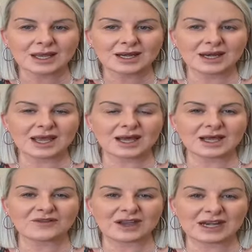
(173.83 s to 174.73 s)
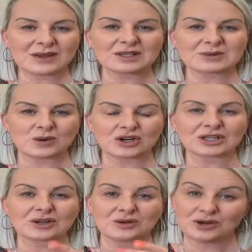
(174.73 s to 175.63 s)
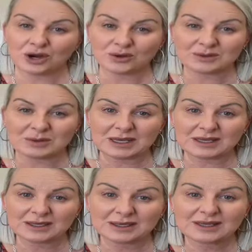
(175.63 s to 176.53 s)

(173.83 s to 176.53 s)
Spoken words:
Now, if anyone's watching who knows me,